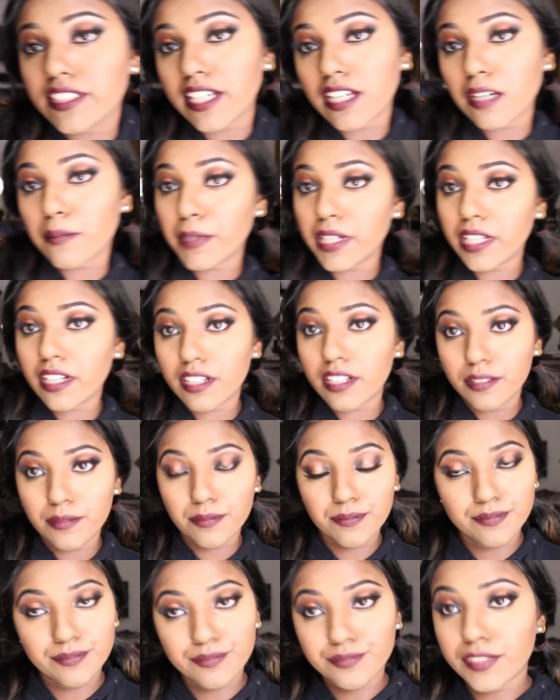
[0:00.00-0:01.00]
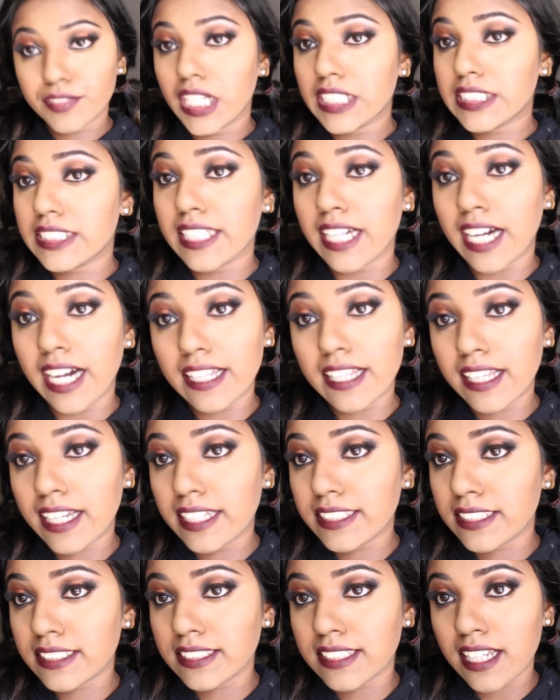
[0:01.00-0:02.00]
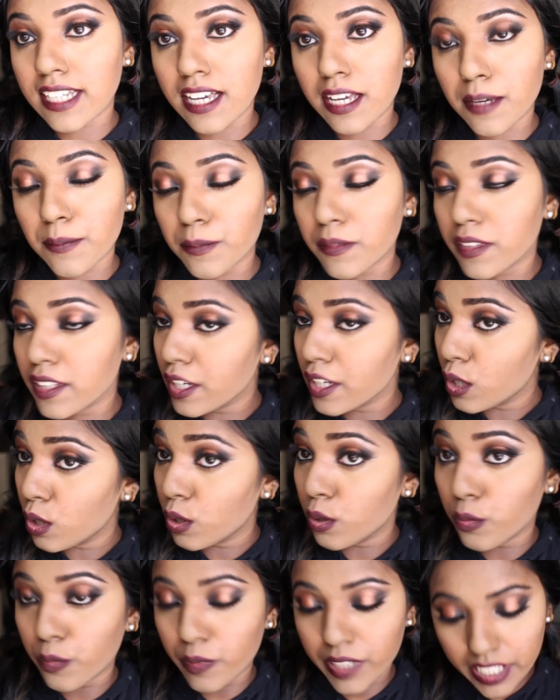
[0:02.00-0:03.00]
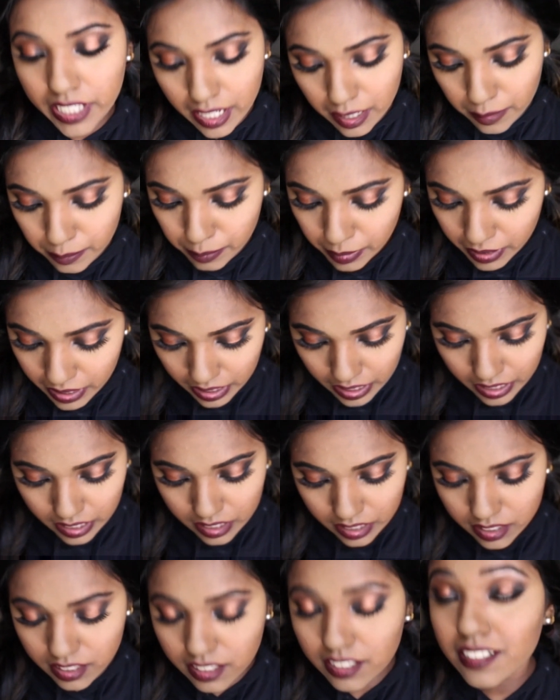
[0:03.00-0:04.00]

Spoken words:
take a minute. It's the highlighting time. We ain't playing.